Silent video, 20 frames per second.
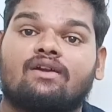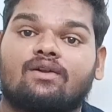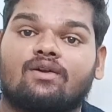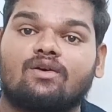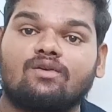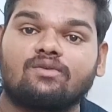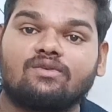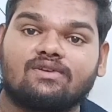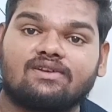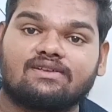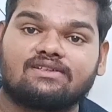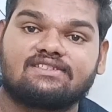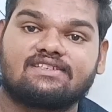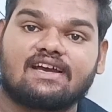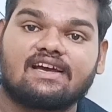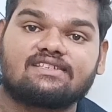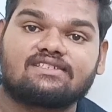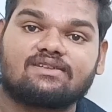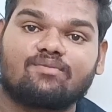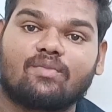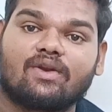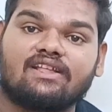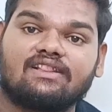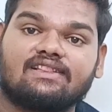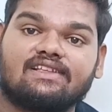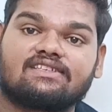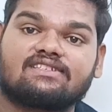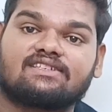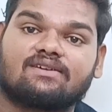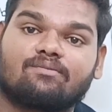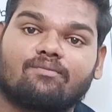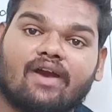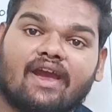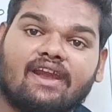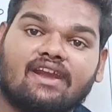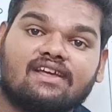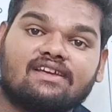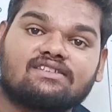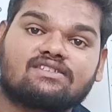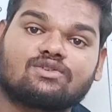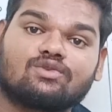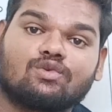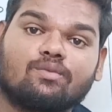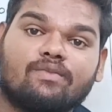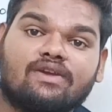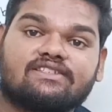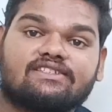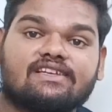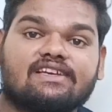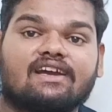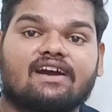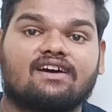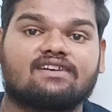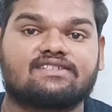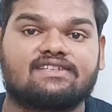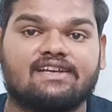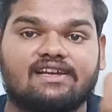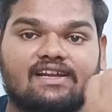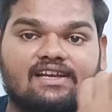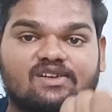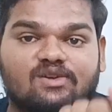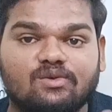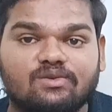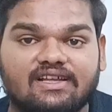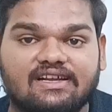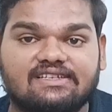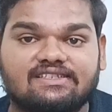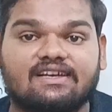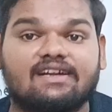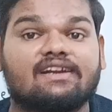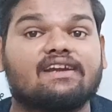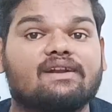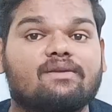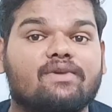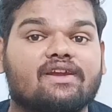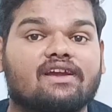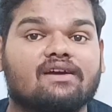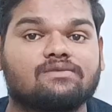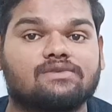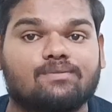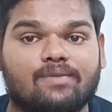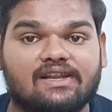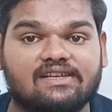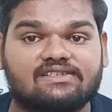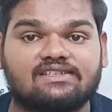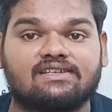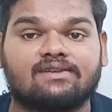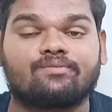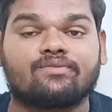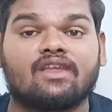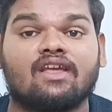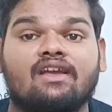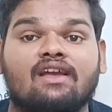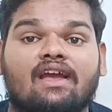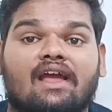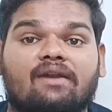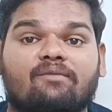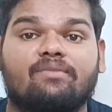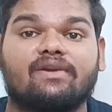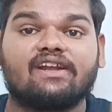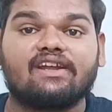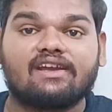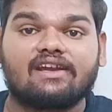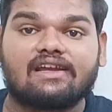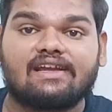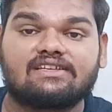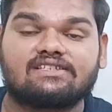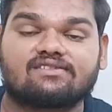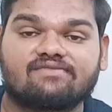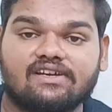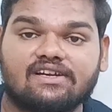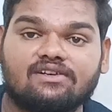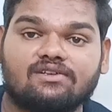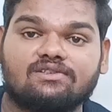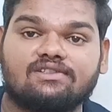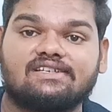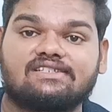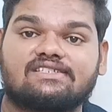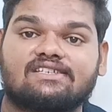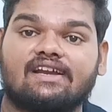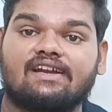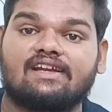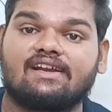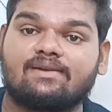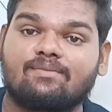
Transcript: Now just bring this term minus 2bc cos theta to that side. It becomes plus term. And bring a square to this side.